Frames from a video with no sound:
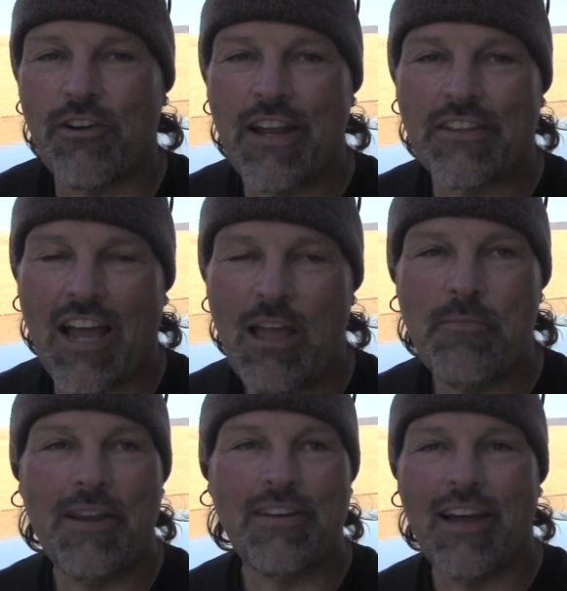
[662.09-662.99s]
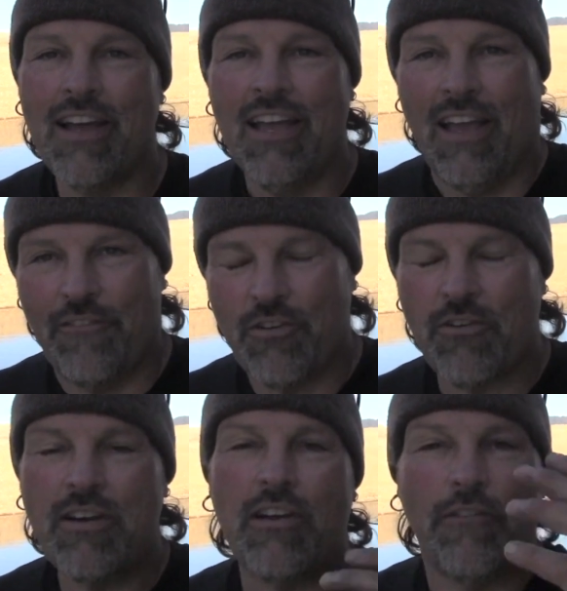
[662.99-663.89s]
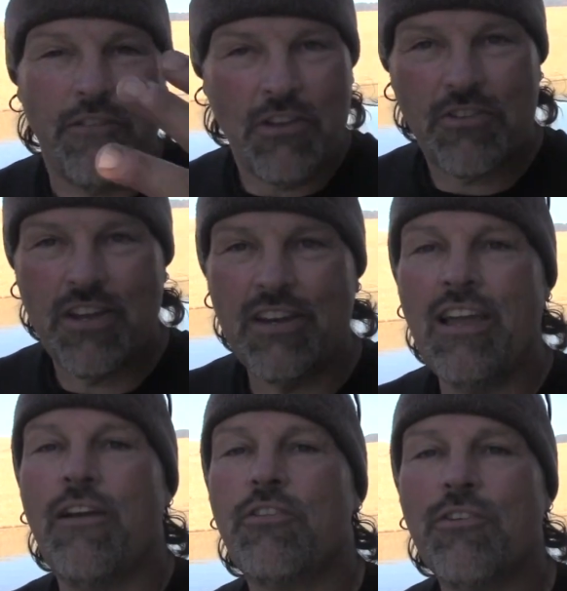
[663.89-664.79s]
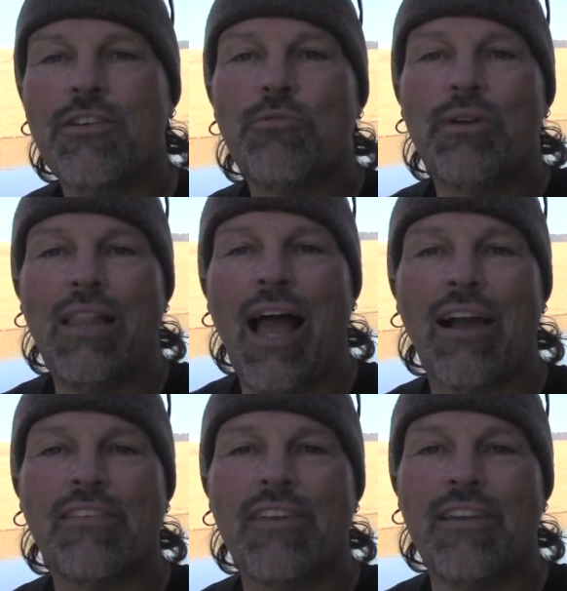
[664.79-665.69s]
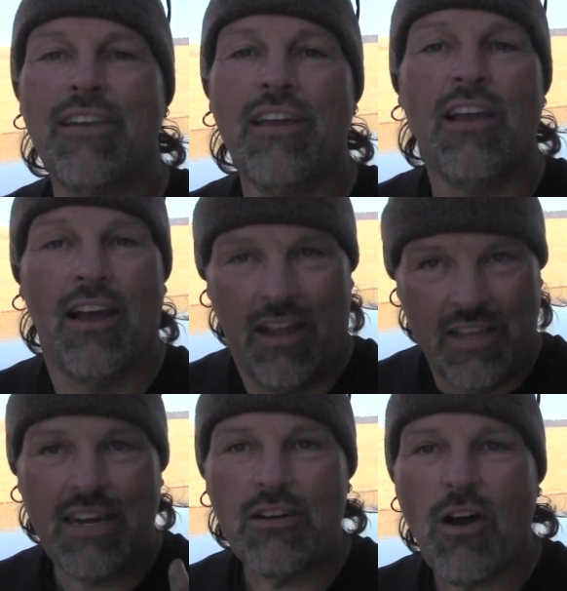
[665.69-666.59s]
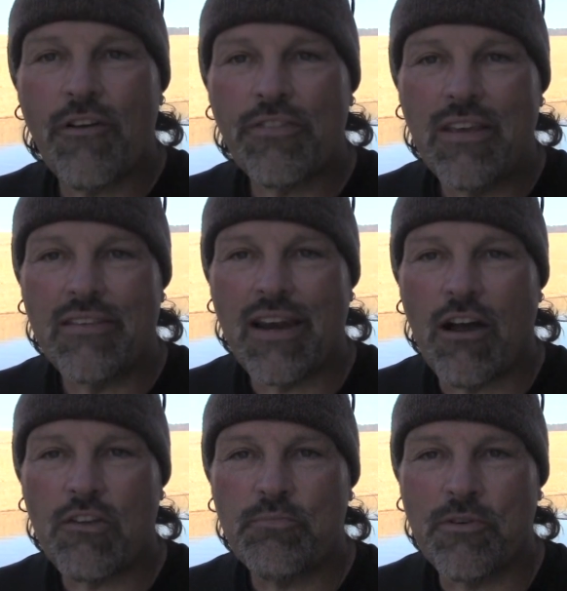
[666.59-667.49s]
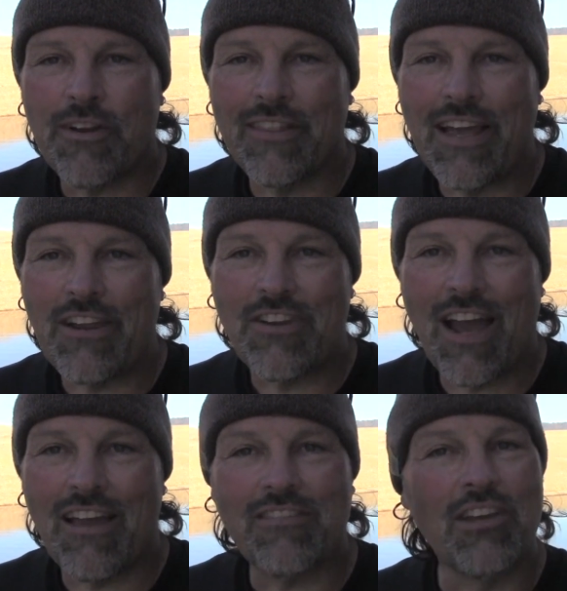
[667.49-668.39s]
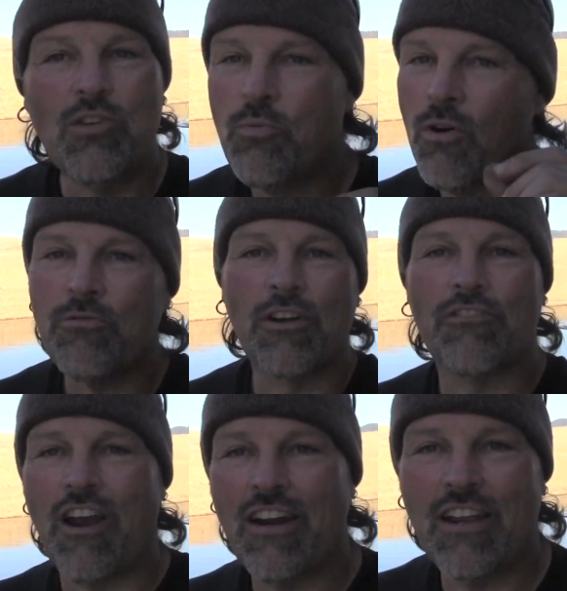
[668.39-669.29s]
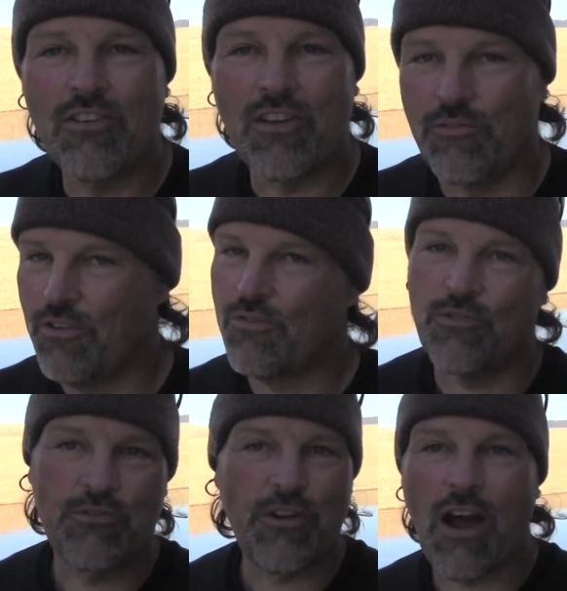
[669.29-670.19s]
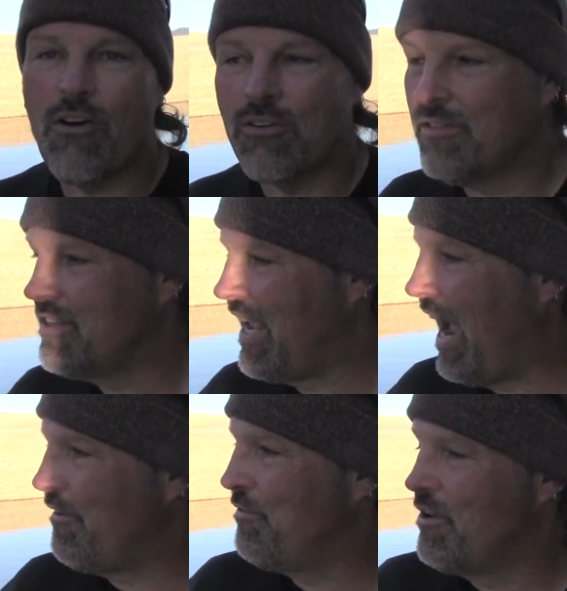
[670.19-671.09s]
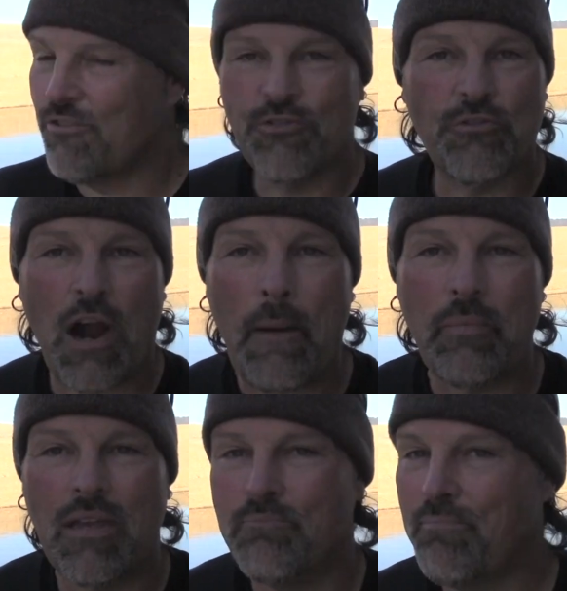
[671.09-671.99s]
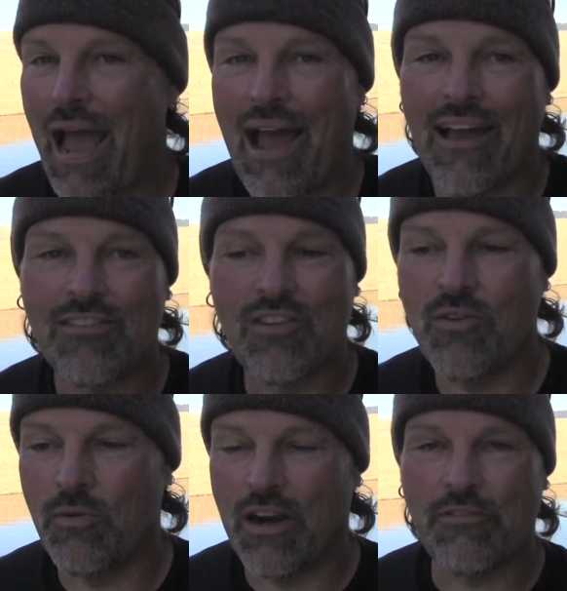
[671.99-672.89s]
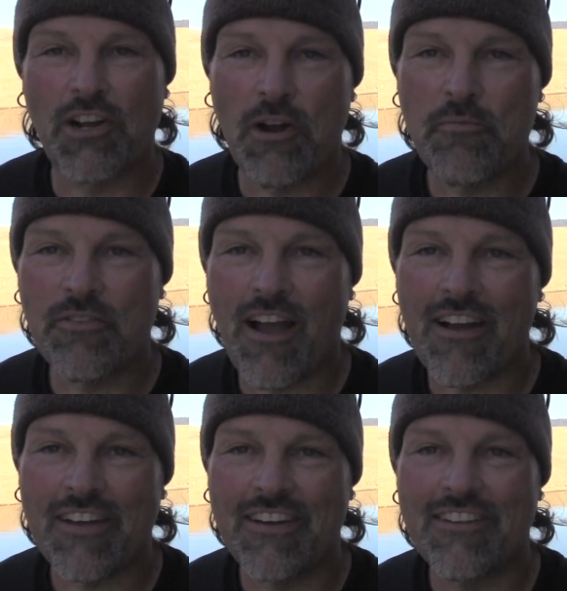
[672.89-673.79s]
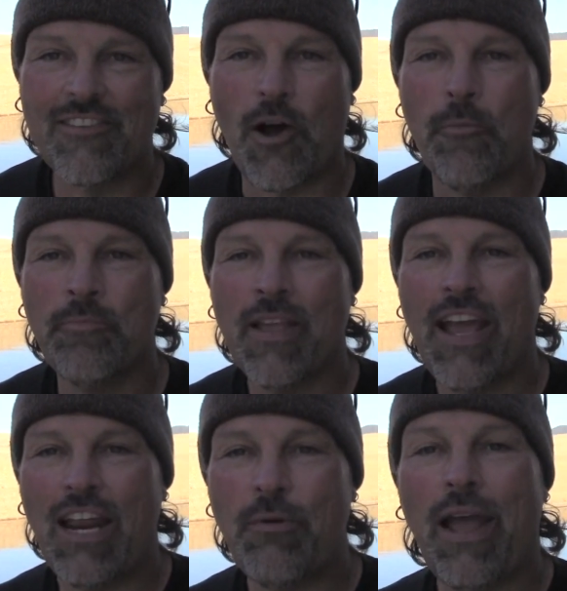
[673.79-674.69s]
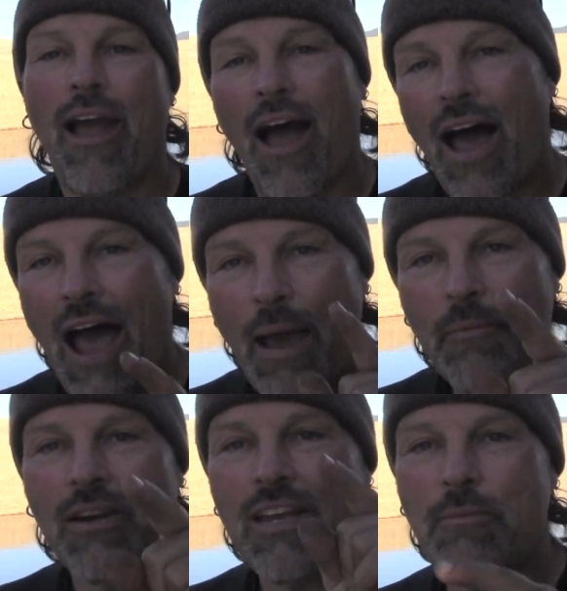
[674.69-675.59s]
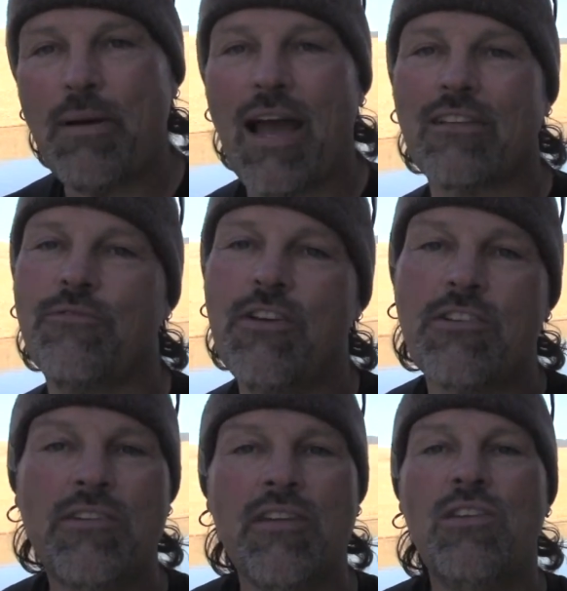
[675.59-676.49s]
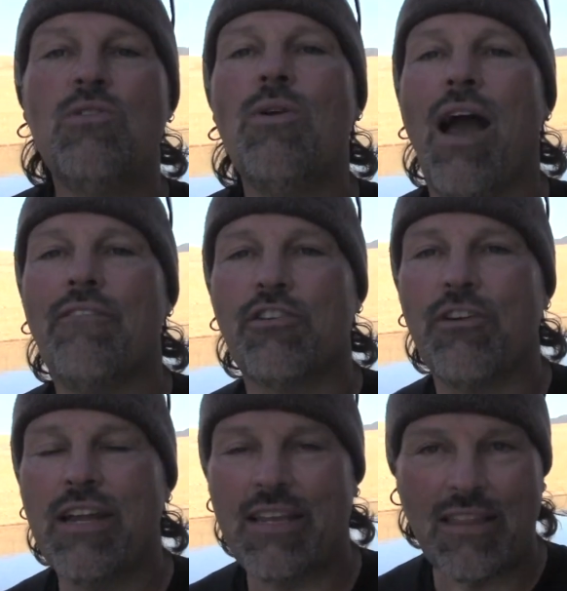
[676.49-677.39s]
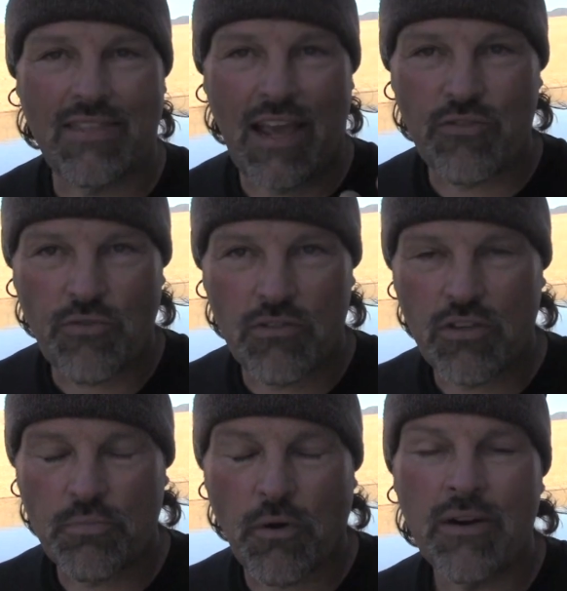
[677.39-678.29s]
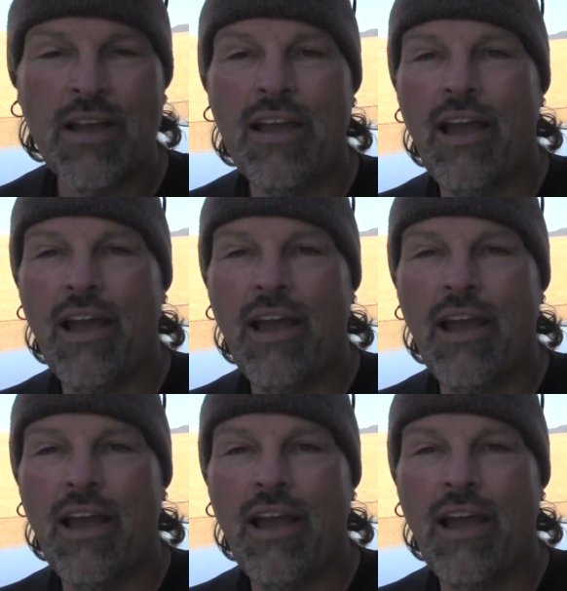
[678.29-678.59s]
a great time. And if you're into fishing, if you're into relaxing, get an off-season houseboat on Lake Shasta. You won't regret it. You can fish for trout, catfish, crappie, bass, whatever comes knocking. So anyway, I'm going to get back to fishing. You have a great day. Thanks for all the support.